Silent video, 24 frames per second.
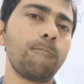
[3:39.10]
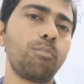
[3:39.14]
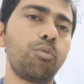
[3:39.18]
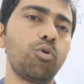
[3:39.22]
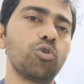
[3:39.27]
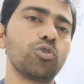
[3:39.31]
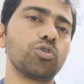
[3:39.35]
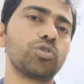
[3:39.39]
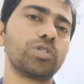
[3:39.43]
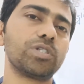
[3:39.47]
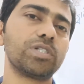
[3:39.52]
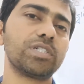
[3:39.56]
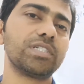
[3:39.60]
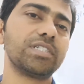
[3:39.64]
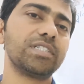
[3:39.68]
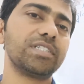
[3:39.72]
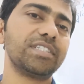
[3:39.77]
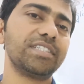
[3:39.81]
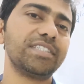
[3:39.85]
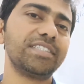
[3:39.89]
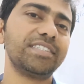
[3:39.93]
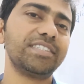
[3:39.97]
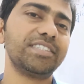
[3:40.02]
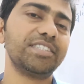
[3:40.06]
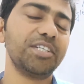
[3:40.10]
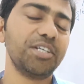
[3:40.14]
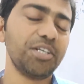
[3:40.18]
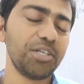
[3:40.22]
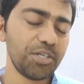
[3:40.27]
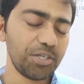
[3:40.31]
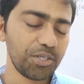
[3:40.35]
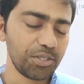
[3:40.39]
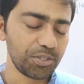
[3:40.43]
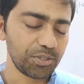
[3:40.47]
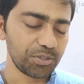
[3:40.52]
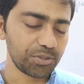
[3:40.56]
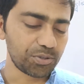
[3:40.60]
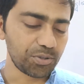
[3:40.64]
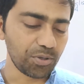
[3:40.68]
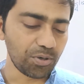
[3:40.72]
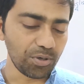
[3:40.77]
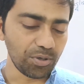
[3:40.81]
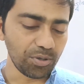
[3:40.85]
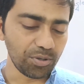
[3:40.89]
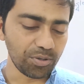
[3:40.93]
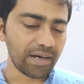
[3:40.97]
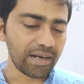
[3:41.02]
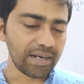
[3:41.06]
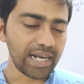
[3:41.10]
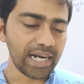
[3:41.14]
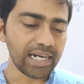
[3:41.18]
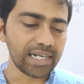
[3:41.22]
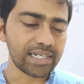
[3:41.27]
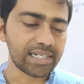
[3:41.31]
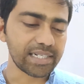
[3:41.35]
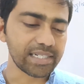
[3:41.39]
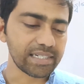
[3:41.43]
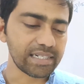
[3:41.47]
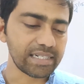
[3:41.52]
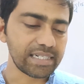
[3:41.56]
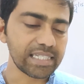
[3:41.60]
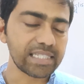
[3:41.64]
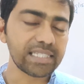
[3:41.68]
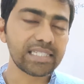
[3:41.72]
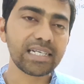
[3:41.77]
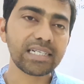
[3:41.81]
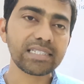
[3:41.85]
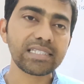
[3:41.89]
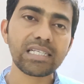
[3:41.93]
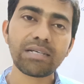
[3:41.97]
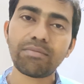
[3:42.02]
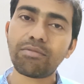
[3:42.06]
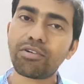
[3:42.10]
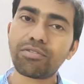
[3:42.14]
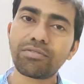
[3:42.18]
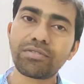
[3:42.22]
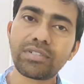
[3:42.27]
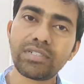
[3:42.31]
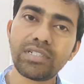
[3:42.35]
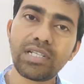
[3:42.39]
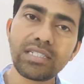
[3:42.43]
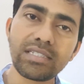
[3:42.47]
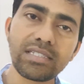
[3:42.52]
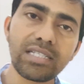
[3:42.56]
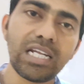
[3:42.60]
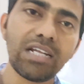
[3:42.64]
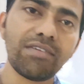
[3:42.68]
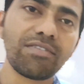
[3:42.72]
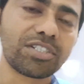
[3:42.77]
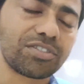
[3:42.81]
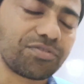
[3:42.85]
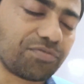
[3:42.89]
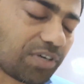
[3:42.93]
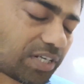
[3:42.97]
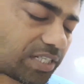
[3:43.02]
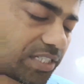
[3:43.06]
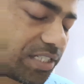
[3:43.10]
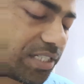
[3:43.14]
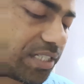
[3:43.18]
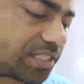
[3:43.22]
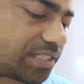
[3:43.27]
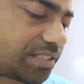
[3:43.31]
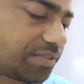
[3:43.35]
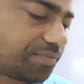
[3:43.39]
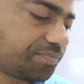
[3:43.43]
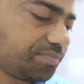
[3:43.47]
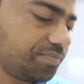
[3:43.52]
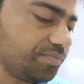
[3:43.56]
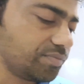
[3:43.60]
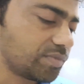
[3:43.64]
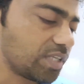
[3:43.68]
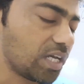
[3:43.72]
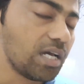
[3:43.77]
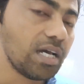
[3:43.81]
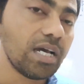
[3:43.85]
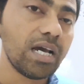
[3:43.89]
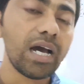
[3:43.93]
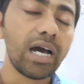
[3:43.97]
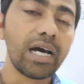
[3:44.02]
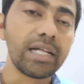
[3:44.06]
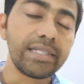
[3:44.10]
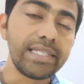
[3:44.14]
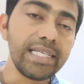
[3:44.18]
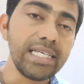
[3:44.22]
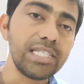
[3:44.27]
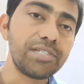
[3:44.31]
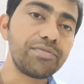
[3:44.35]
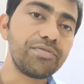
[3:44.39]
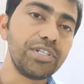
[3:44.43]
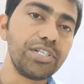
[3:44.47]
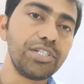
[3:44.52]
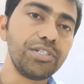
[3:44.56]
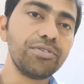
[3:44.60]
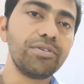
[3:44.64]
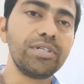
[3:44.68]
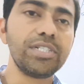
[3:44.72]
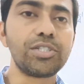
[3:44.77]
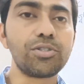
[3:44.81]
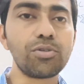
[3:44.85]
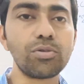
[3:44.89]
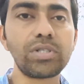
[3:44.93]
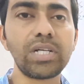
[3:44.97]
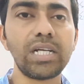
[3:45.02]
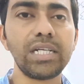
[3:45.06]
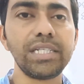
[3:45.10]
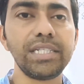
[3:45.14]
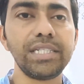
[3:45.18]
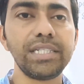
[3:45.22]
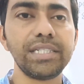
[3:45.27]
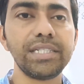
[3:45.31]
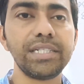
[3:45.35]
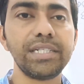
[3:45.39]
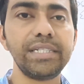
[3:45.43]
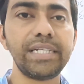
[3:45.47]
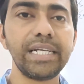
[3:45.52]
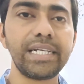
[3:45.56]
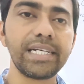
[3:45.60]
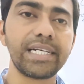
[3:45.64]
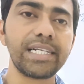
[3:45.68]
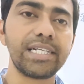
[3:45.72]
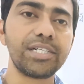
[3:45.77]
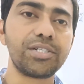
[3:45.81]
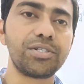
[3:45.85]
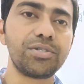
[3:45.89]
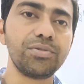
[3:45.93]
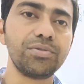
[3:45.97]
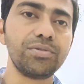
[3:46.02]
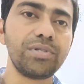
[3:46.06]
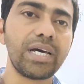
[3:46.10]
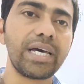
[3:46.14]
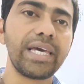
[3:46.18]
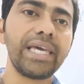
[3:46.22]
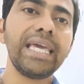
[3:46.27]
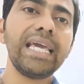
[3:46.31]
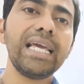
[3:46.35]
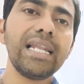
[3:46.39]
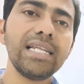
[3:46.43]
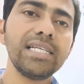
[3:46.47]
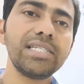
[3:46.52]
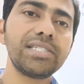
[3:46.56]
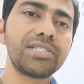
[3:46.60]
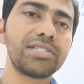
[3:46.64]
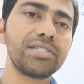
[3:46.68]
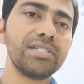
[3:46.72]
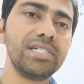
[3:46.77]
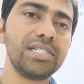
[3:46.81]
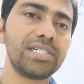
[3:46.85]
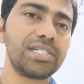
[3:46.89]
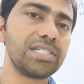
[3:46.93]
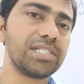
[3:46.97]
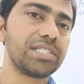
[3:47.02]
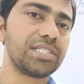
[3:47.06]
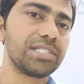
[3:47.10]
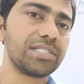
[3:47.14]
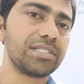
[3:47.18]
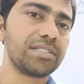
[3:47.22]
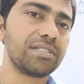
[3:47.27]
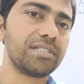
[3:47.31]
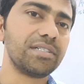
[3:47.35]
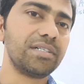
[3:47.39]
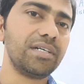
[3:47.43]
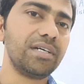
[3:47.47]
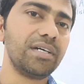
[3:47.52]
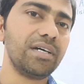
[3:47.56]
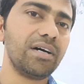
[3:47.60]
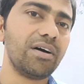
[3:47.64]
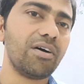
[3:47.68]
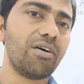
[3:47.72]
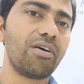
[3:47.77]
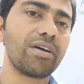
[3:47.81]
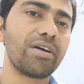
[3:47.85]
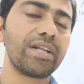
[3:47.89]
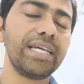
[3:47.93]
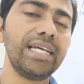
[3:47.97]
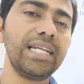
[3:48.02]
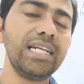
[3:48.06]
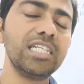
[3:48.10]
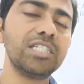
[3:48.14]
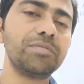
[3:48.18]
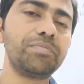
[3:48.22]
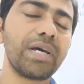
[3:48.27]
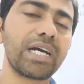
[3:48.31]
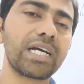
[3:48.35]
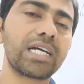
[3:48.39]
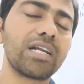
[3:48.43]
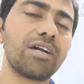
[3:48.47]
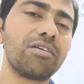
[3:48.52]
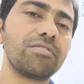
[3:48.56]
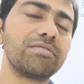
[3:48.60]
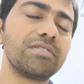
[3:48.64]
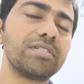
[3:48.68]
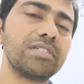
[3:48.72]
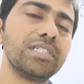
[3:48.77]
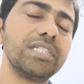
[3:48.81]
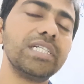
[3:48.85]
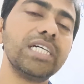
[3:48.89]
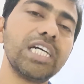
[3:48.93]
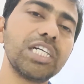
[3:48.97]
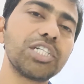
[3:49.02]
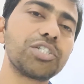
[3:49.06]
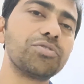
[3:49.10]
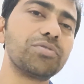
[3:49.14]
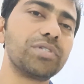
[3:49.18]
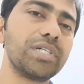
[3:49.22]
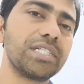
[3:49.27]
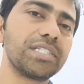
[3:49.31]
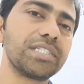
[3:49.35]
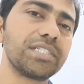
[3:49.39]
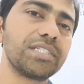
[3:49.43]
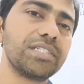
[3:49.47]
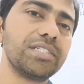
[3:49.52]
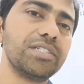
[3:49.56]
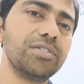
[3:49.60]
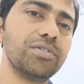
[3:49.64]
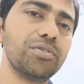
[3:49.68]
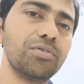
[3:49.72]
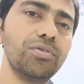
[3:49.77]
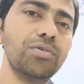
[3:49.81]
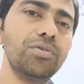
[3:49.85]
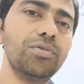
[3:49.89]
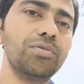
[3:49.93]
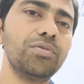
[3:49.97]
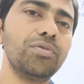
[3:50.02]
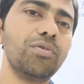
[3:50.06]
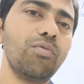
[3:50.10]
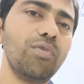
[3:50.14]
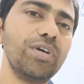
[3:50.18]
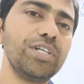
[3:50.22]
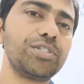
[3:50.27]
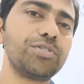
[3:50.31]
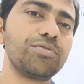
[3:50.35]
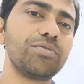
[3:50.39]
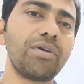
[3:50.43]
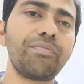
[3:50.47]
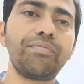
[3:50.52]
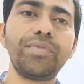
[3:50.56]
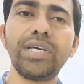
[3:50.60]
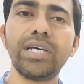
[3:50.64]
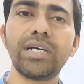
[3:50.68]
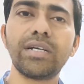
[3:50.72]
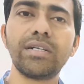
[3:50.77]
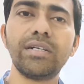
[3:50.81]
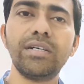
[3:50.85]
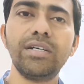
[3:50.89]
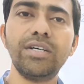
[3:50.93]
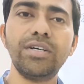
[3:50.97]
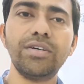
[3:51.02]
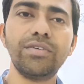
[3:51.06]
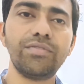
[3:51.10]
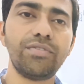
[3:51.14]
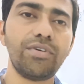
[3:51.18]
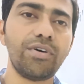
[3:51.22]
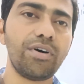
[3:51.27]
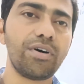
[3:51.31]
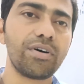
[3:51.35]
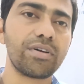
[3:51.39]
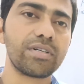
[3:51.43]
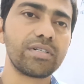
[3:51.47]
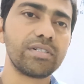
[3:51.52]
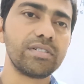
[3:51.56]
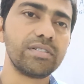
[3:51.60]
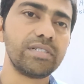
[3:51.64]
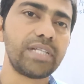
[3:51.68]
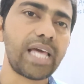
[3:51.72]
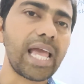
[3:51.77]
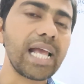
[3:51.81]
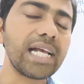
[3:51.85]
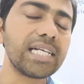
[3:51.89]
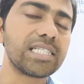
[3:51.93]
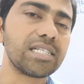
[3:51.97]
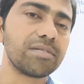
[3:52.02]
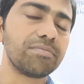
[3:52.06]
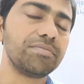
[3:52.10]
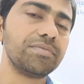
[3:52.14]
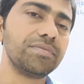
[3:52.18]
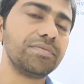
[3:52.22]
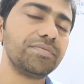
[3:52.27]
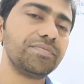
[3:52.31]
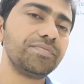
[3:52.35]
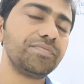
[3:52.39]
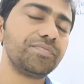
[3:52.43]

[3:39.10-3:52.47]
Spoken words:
post. So let's discuss about the syllabus first. This video is totally dedicated to the English literature or English background students who wish to appear for the exam.